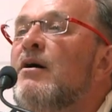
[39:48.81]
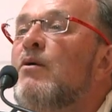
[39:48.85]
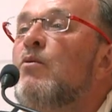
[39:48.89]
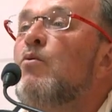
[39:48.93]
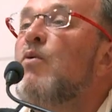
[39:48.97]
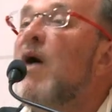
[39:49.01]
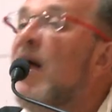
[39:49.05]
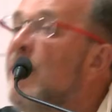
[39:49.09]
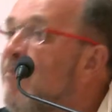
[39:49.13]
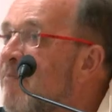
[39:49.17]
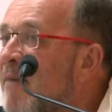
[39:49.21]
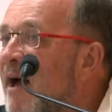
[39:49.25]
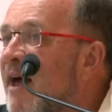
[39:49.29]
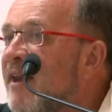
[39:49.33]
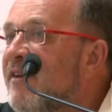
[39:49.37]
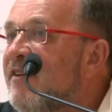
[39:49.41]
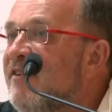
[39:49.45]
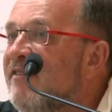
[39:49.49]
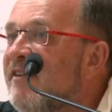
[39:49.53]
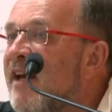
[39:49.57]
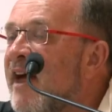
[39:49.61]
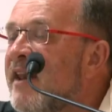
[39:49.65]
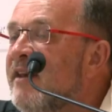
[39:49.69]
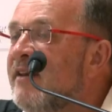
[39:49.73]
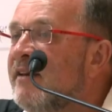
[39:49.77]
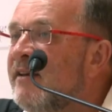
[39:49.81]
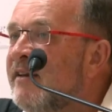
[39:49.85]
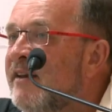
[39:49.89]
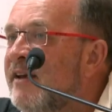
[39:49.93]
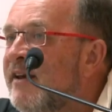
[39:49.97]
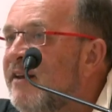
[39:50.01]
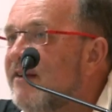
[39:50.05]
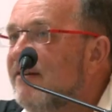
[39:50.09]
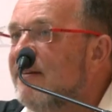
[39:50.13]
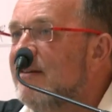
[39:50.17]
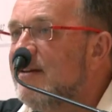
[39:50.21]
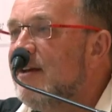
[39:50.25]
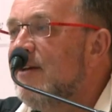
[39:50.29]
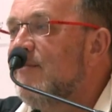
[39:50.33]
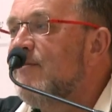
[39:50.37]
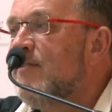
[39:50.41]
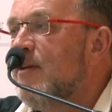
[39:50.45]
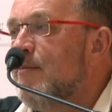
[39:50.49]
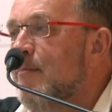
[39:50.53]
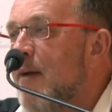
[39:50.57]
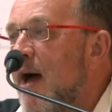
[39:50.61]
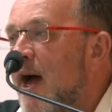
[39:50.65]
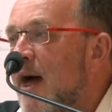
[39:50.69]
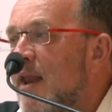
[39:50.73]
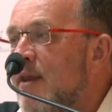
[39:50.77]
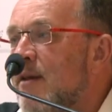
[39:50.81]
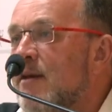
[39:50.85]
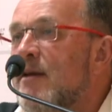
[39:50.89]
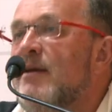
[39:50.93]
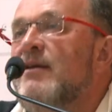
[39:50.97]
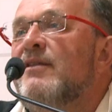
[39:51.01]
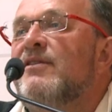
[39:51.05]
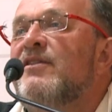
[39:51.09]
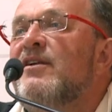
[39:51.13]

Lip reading: one man standing, and he isn't even a man.